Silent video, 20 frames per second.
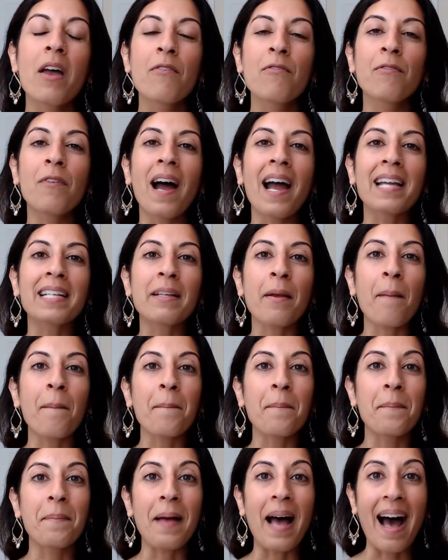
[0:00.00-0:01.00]
find
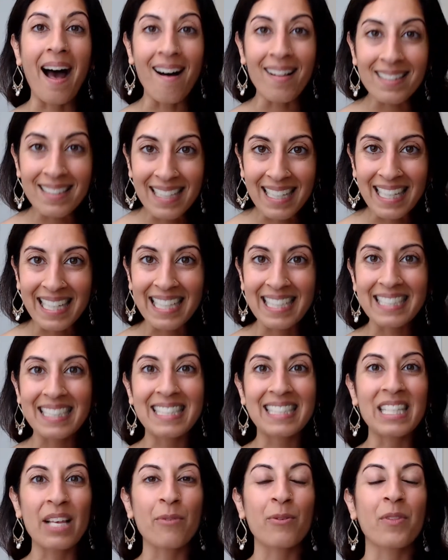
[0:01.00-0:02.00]

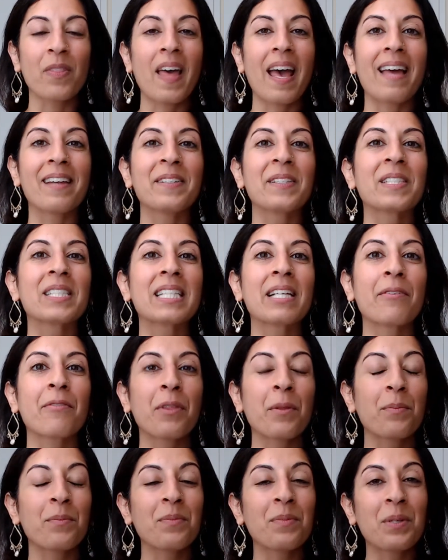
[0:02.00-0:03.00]
balance with the energy of
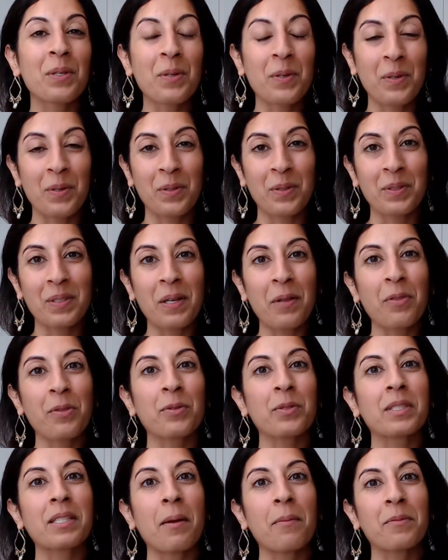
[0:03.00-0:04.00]
the moon
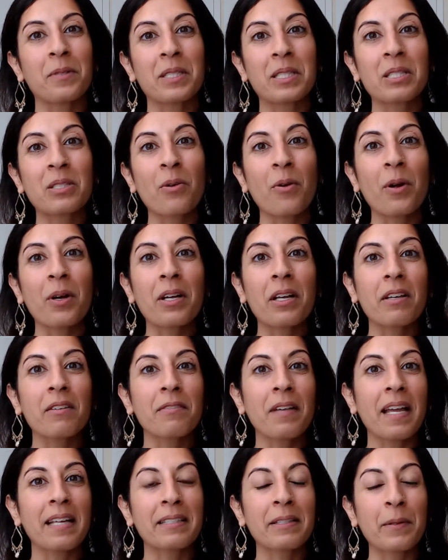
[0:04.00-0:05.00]
through some restorative
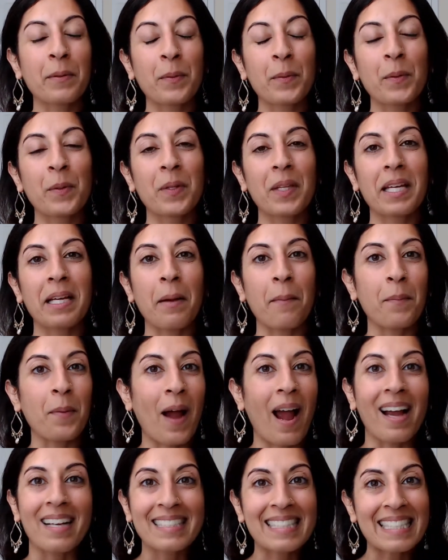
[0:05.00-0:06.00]
and cooling
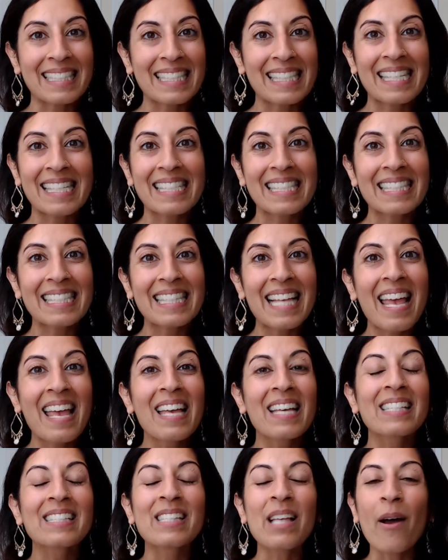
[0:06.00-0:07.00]
practices.
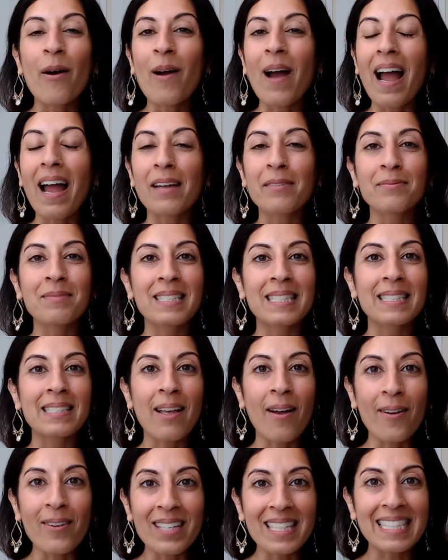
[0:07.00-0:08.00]
So I'm so
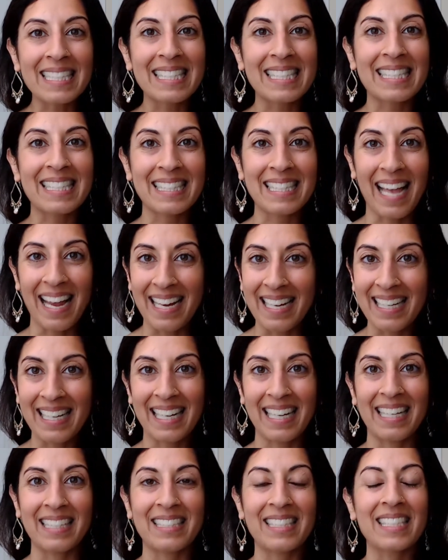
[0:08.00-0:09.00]
excited
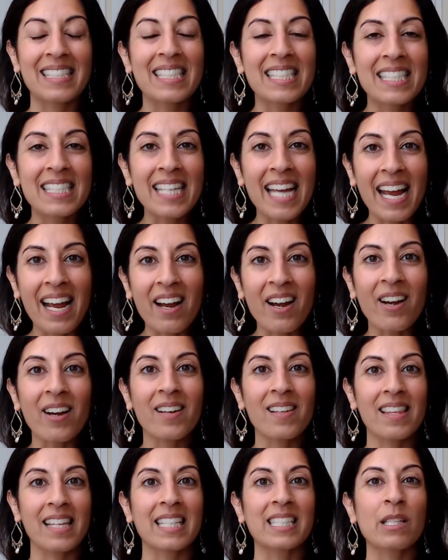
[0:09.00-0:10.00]
Excited to share
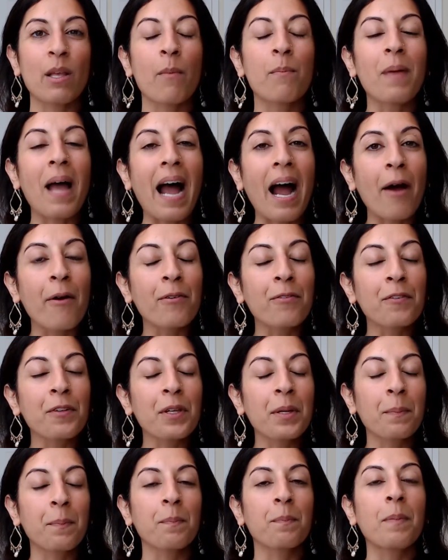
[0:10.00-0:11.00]
this powerfully
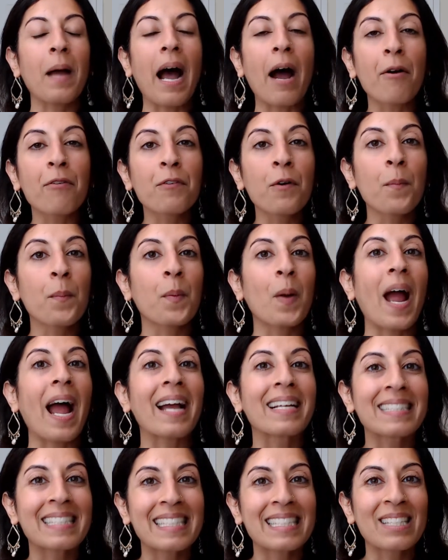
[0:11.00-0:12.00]
powerful
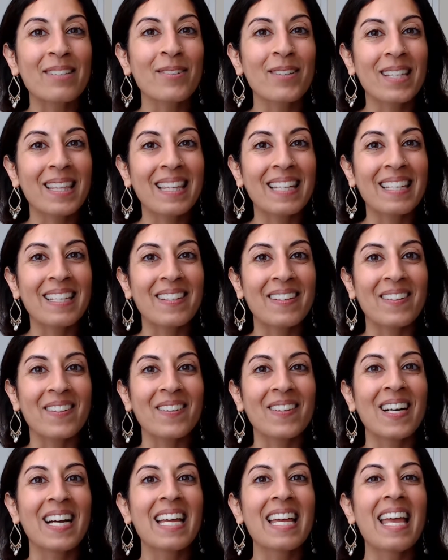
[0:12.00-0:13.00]
practice with you,
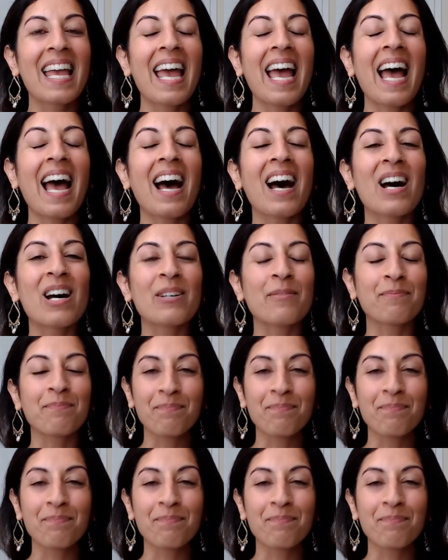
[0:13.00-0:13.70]
um,